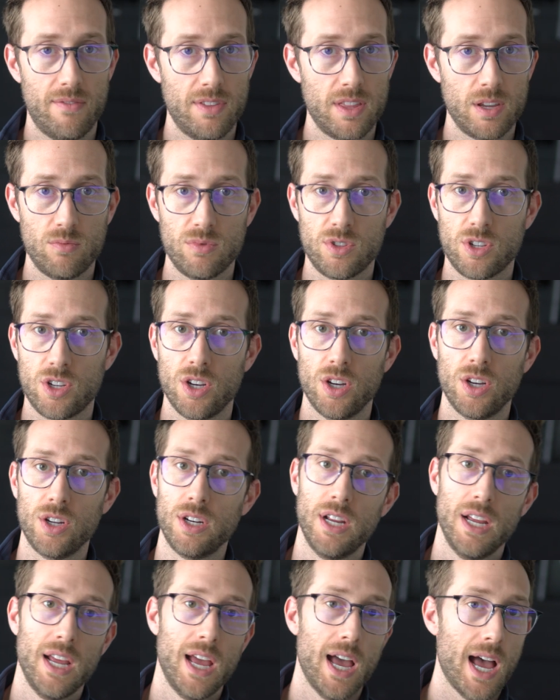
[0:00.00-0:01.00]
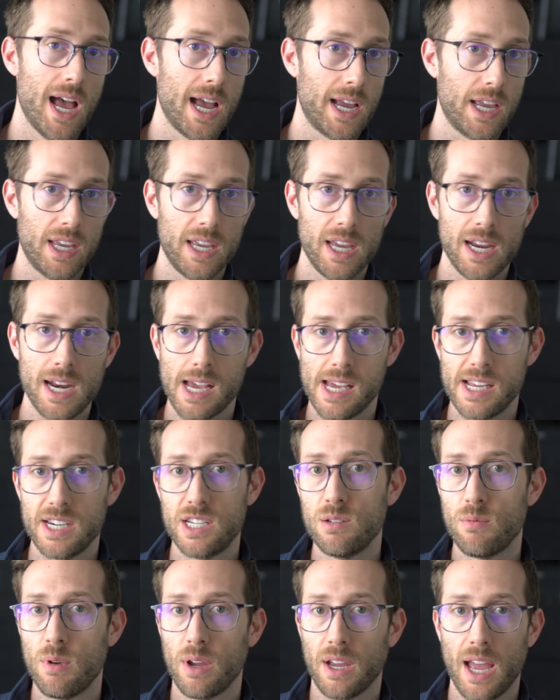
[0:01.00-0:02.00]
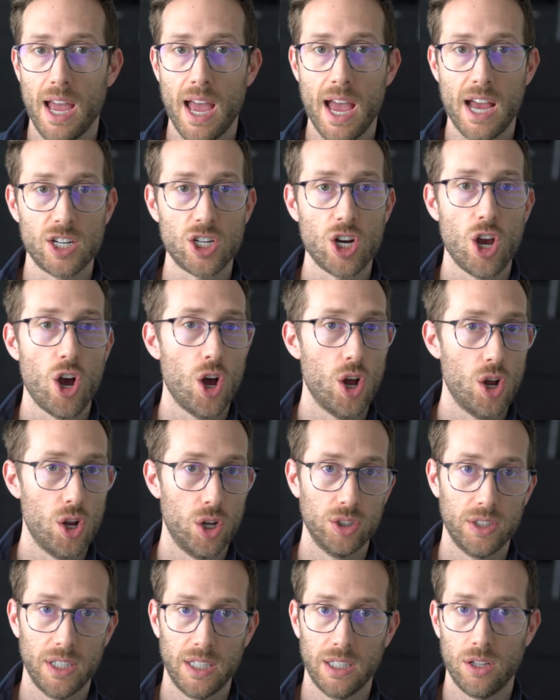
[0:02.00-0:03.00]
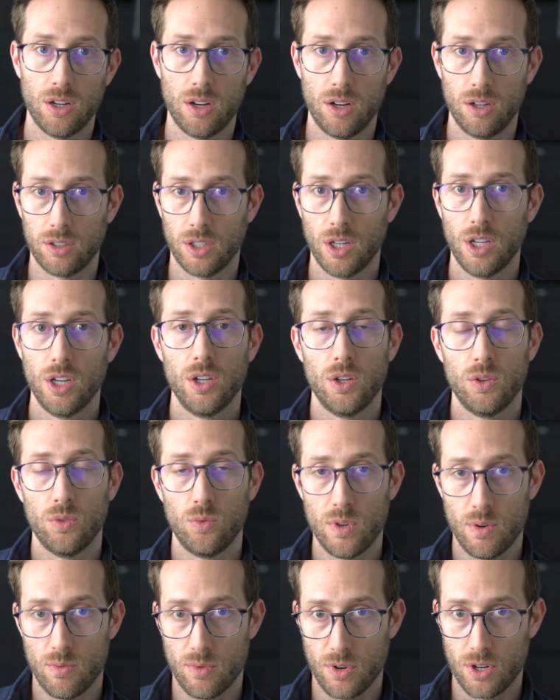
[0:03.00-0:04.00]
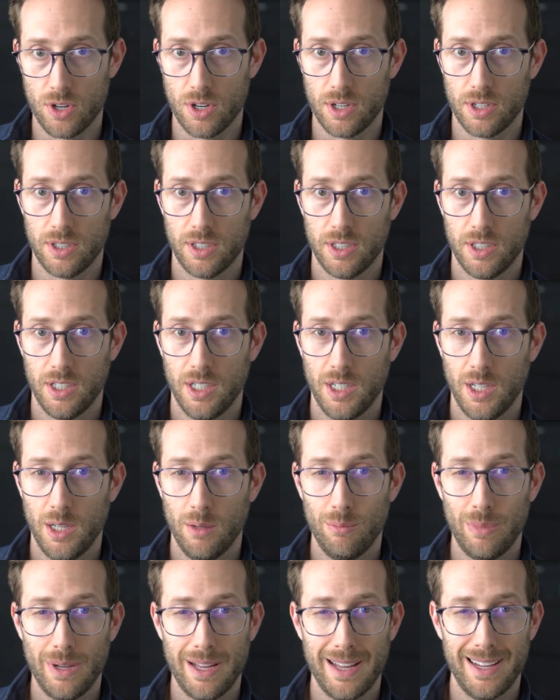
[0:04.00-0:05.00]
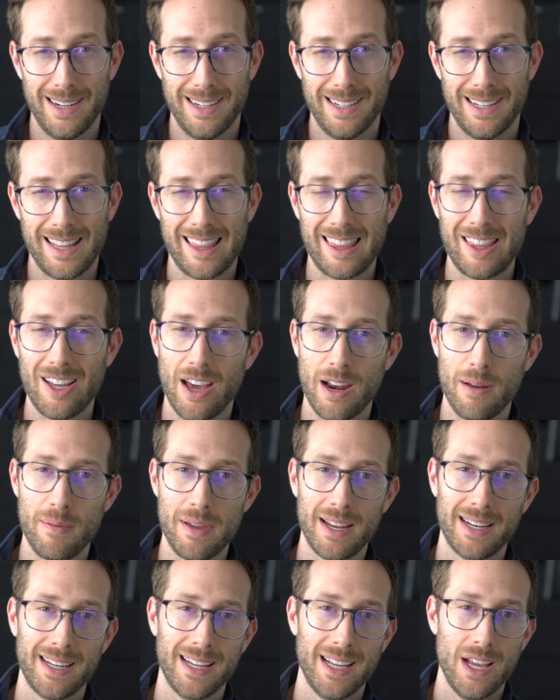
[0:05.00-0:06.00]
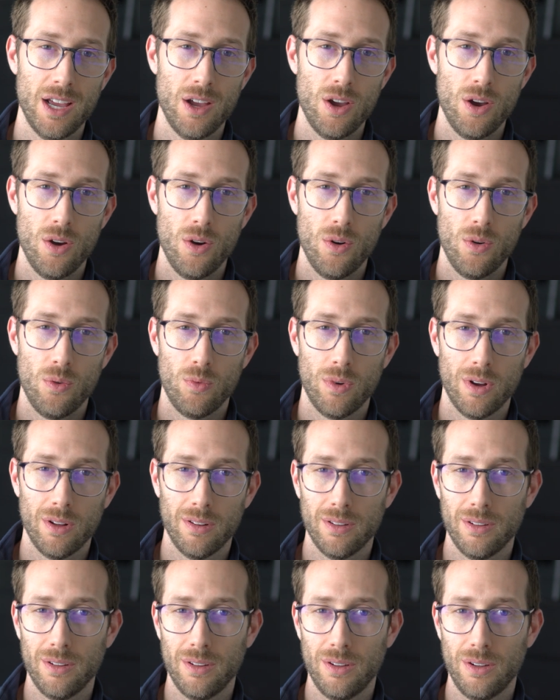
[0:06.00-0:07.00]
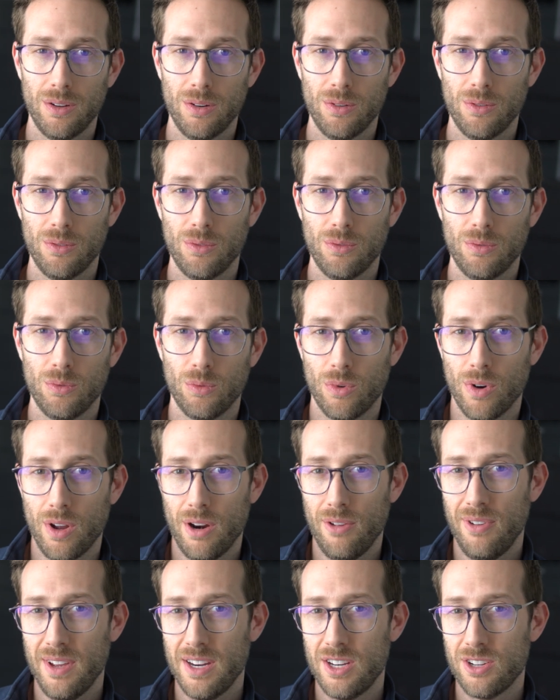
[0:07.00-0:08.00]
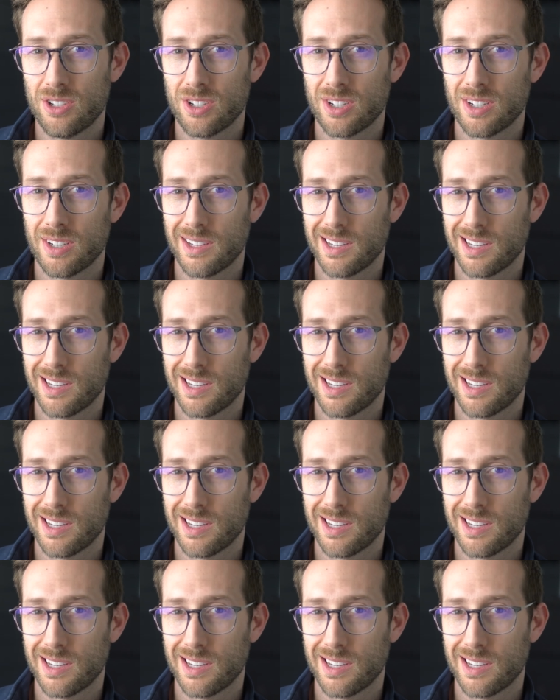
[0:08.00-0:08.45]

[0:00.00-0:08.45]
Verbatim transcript: everything was good. I could get ninety-two mega hash all day long, we were good. But I thought, man, well, what if I just